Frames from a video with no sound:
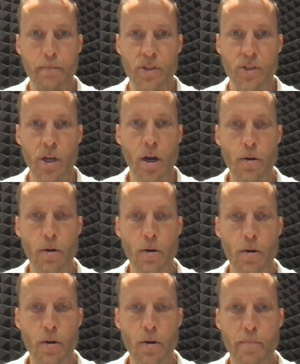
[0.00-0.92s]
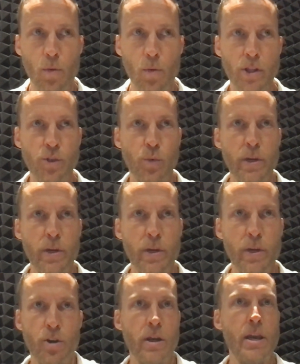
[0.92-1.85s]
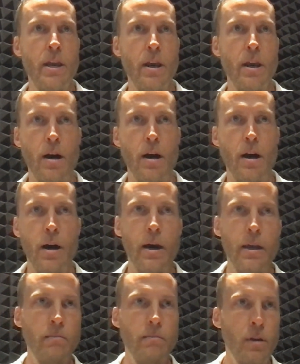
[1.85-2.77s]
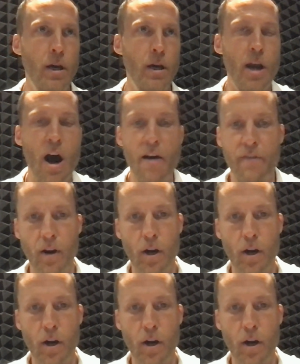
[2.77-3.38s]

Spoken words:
So basically, once we agree on an offer,